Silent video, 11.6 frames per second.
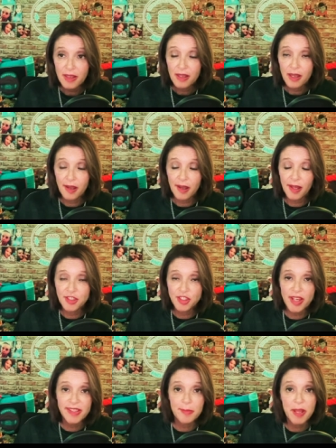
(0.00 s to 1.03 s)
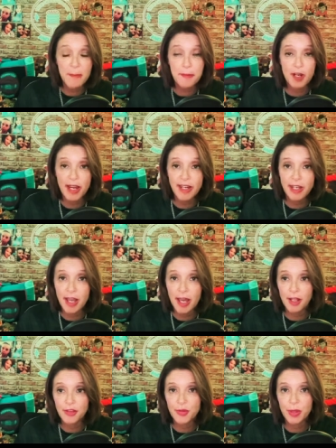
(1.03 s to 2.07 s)
uh, chasing paper 89
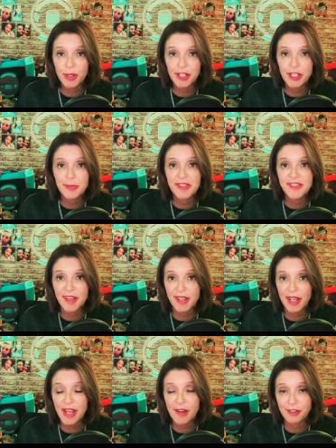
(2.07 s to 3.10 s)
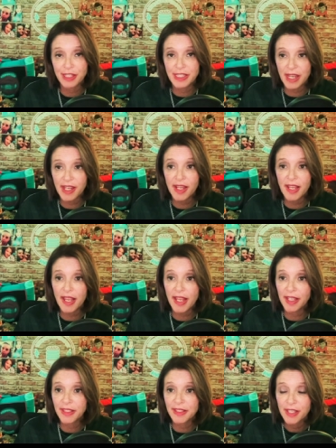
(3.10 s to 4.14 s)
on Twitter. He's been sitting in every day.
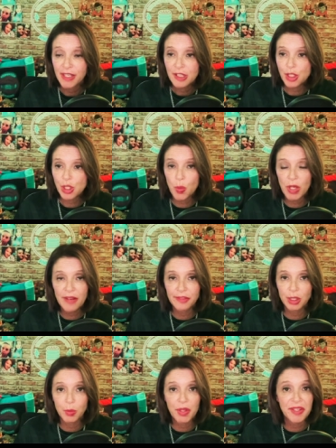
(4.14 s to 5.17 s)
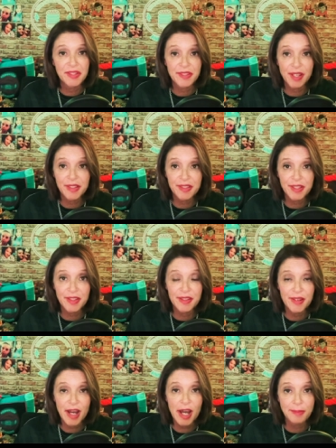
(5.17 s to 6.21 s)
And so whenever a witness doesn't
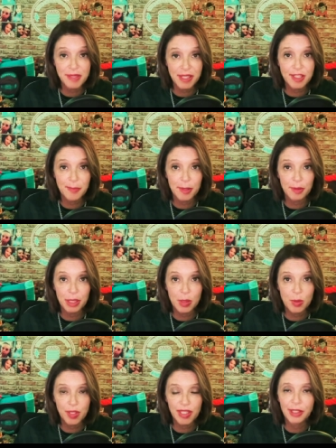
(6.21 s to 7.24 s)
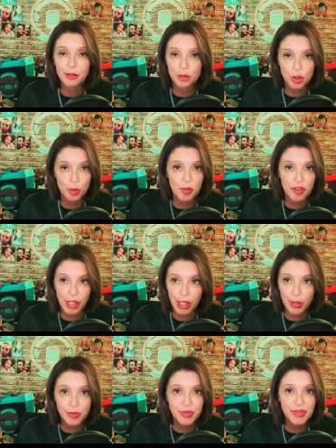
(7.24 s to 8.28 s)
opt in to be recorded, he'll shoot me the
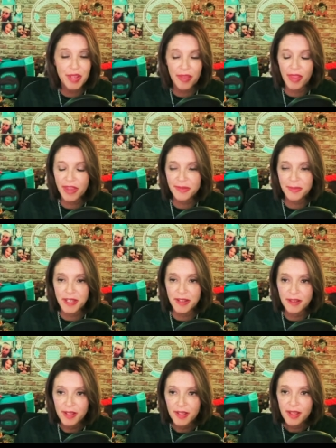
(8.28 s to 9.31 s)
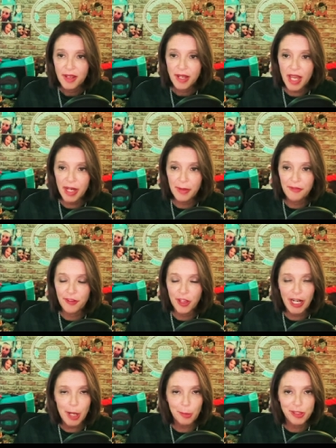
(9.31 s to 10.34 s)
notes and lets me kind of feel
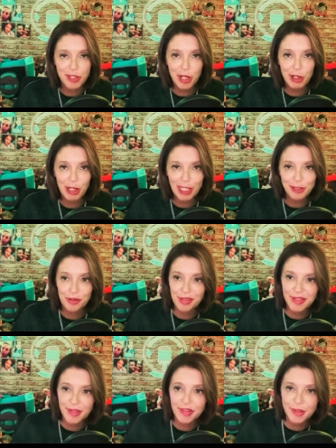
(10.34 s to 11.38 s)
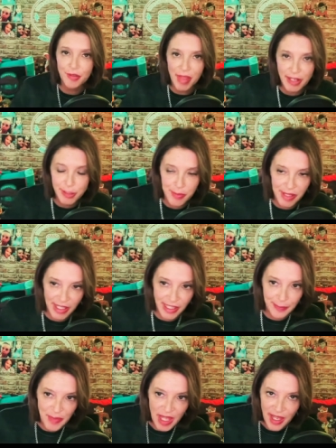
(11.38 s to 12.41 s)
like I was there, got to listen. So thanks,
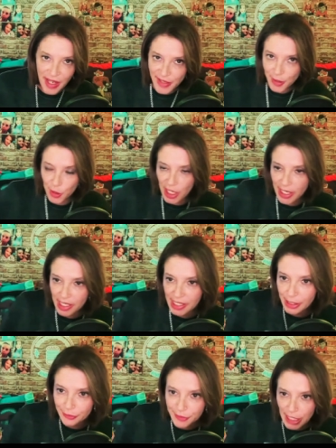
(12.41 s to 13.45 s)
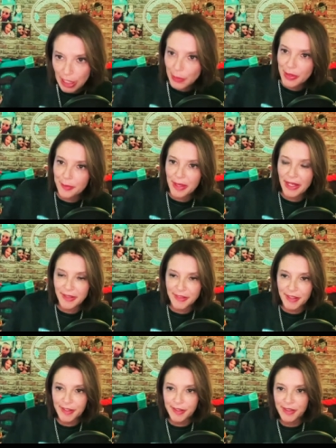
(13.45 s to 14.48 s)
Biggie. He's a great guy. Go follow him. And
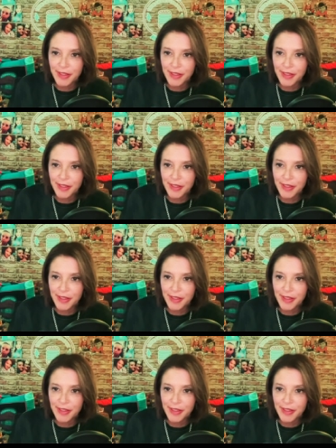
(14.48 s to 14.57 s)
uh,